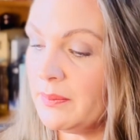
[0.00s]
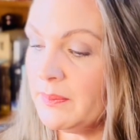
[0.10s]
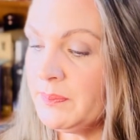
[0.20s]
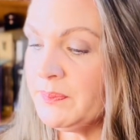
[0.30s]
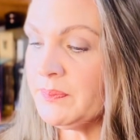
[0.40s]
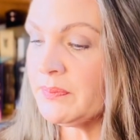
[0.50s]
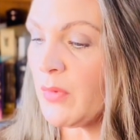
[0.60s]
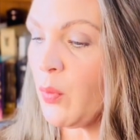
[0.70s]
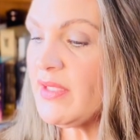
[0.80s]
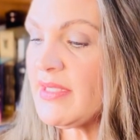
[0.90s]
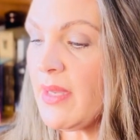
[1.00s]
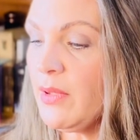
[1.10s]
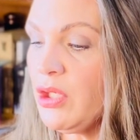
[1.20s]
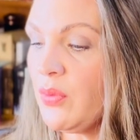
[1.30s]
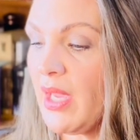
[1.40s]
When
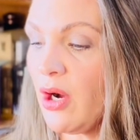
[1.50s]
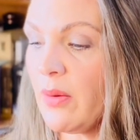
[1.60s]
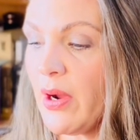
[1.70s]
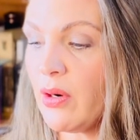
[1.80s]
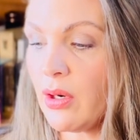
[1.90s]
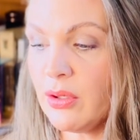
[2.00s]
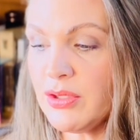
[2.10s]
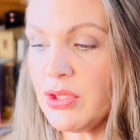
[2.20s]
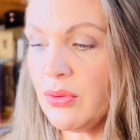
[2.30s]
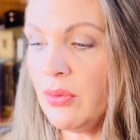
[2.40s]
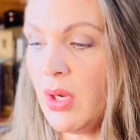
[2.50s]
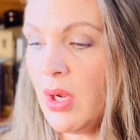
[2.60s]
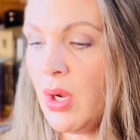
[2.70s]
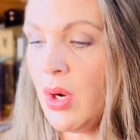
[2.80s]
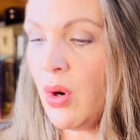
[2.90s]
someone you care about hurts you,
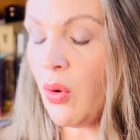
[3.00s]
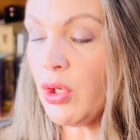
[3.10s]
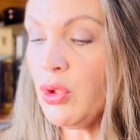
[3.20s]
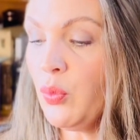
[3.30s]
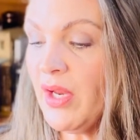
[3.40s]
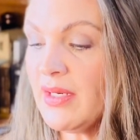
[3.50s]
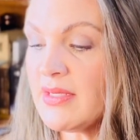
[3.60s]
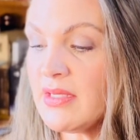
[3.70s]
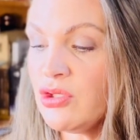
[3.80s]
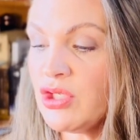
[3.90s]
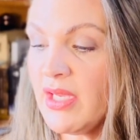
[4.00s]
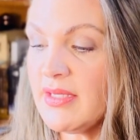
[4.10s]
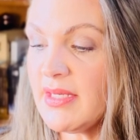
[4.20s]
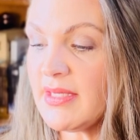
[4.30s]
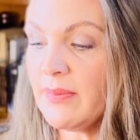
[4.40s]
or you witness
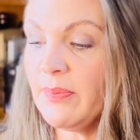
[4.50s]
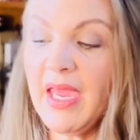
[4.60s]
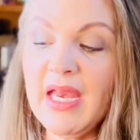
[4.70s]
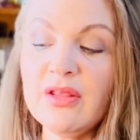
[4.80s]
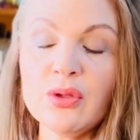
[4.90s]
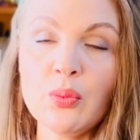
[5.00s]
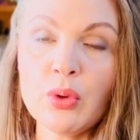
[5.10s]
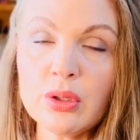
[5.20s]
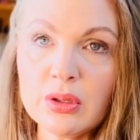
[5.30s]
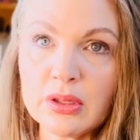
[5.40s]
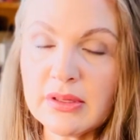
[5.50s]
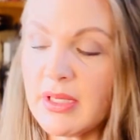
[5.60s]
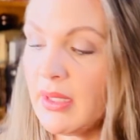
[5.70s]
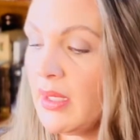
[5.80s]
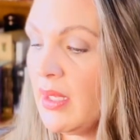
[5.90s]
injustice and pain in the world,
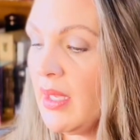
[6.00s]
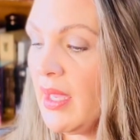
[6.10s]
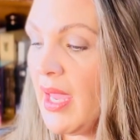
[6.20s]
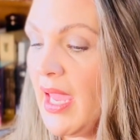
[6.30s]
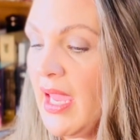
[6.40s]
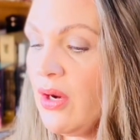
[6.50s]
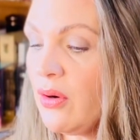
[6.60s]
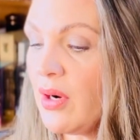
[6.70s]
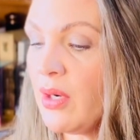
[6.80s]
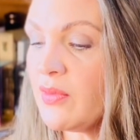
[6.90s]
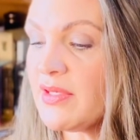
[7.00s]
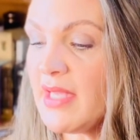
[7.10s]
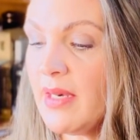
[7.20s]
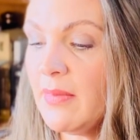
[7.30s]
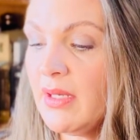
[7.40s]
anger and
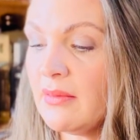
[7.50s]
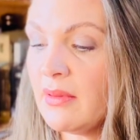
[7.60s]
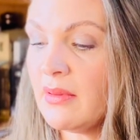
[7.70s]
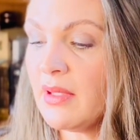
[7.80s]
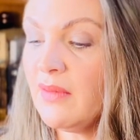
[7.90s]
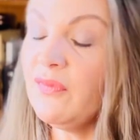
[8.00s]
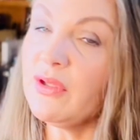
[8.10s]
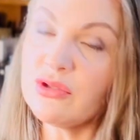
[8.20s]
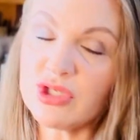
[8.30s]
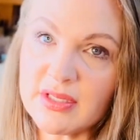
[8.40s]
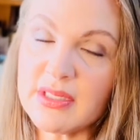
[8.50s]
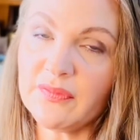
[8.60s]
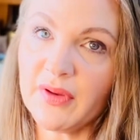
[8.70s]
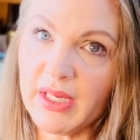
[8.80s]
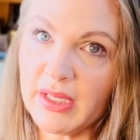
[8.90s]
resentment can feel
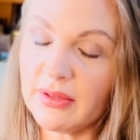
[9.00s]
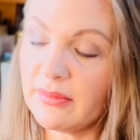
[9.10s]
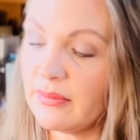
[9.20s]
justified.